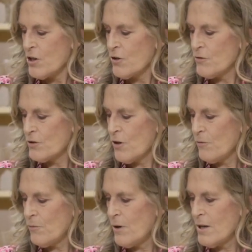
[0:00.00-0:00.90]
you
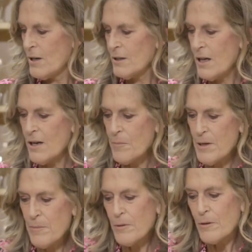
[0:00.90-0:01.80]
don't want a lot of
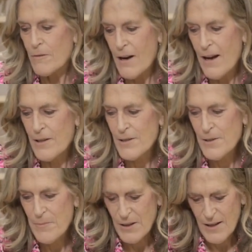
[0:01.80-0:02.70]
people
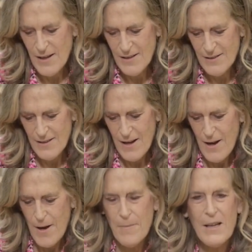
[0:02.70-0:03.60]
around because
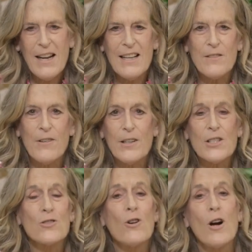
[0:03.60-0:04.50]
it has a very
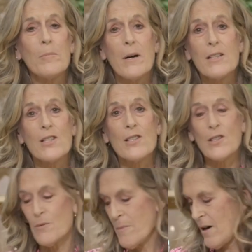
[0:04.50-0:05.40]
strong pungent
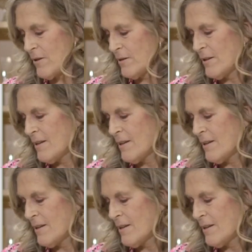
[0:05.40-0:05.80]
smell,